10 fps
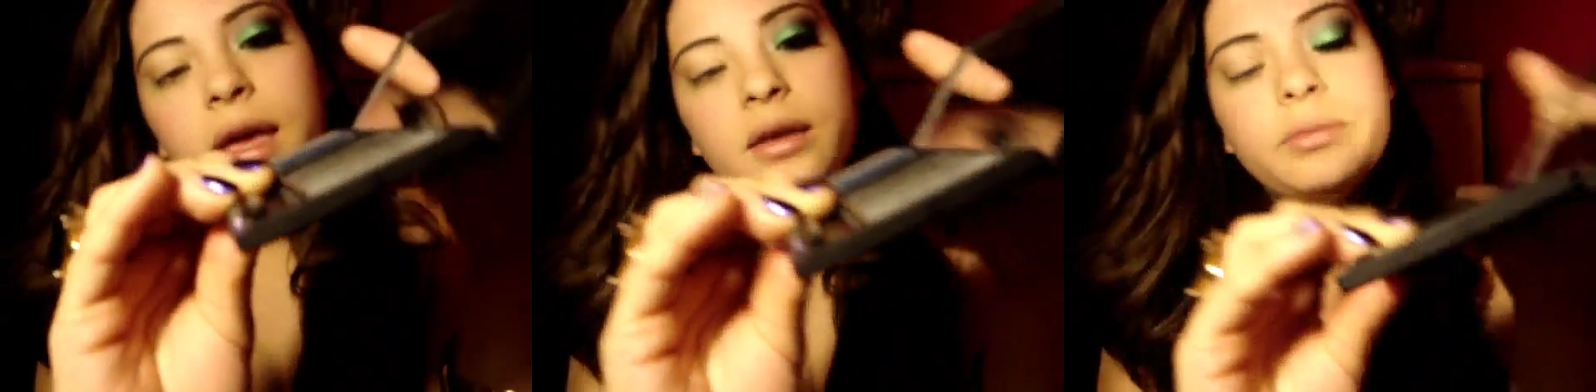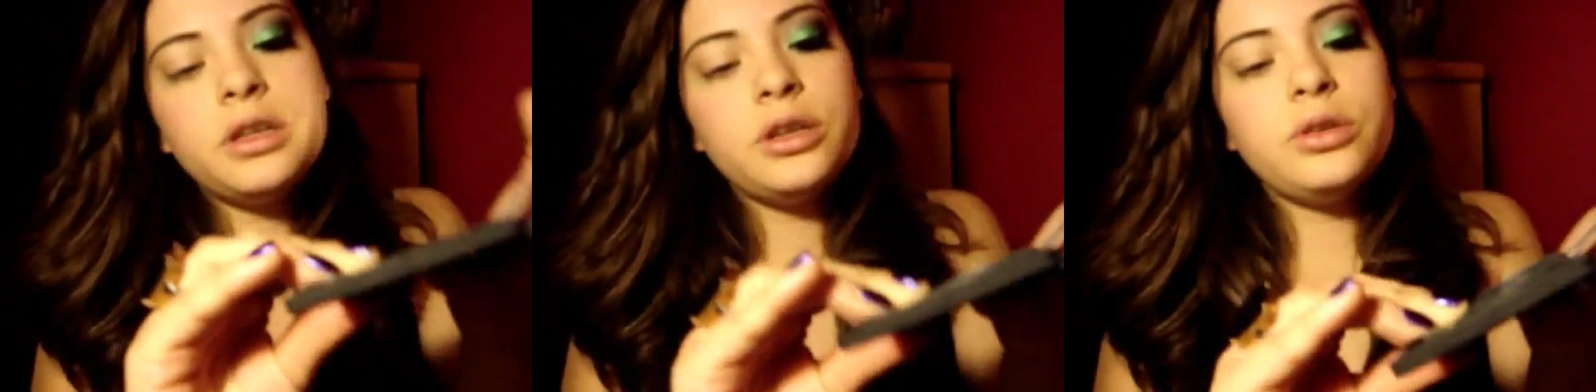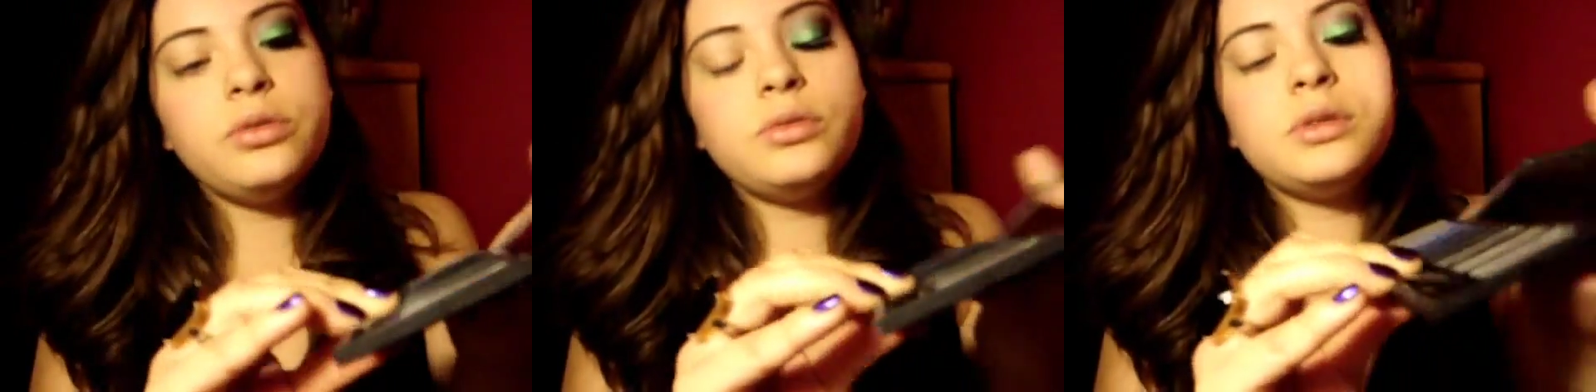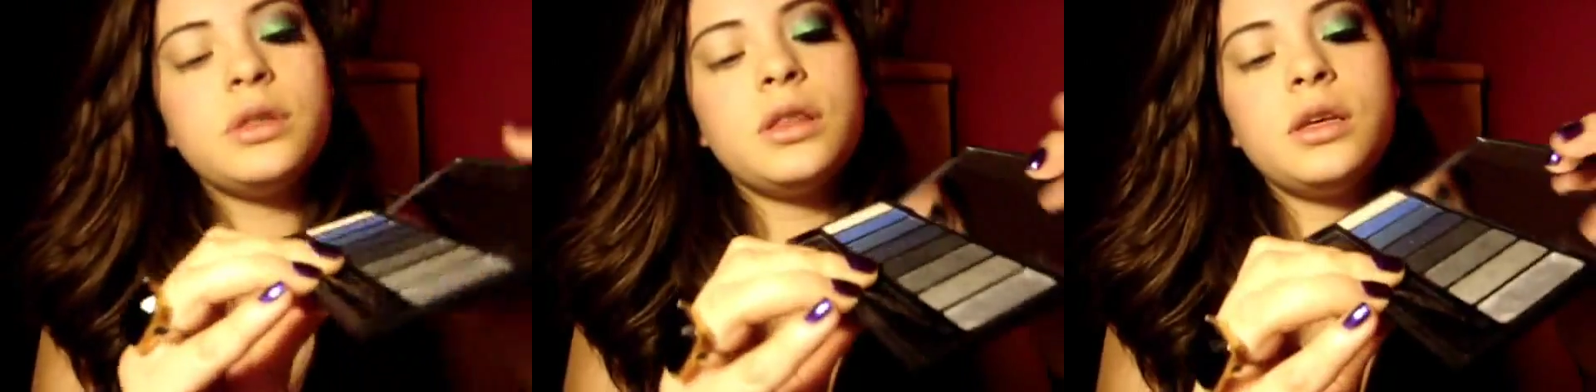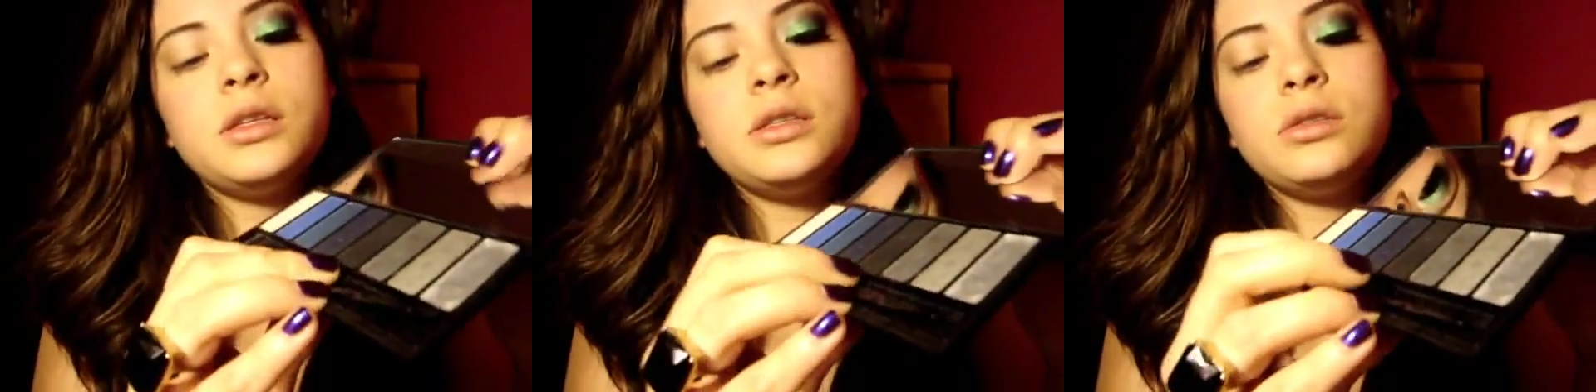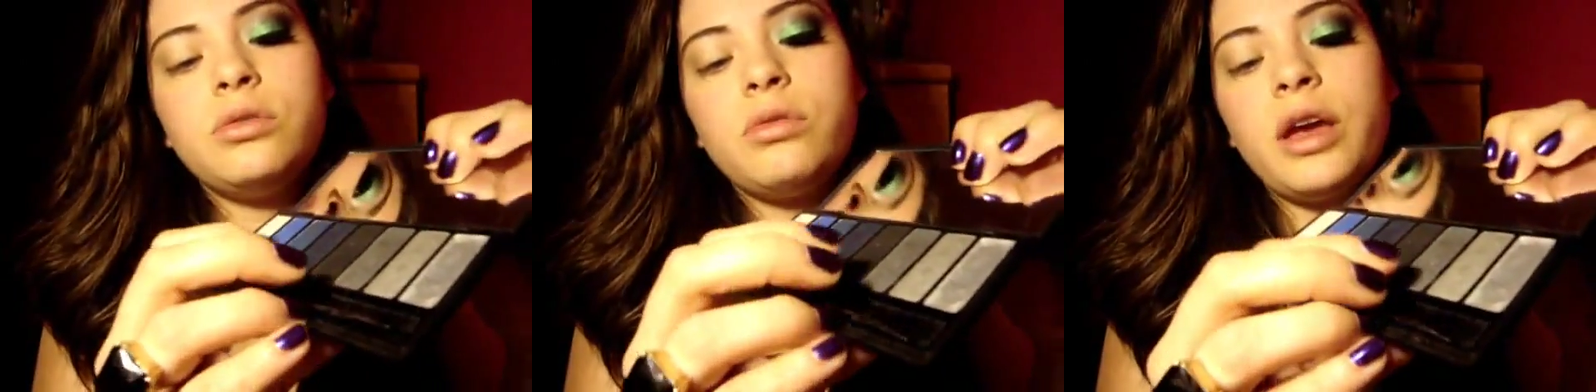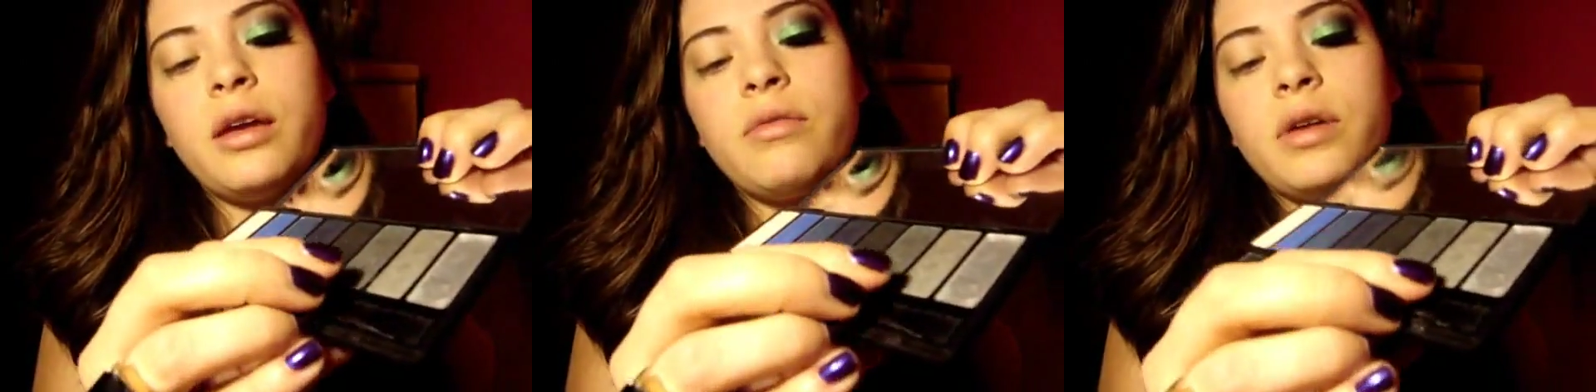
and I'm going to use this gray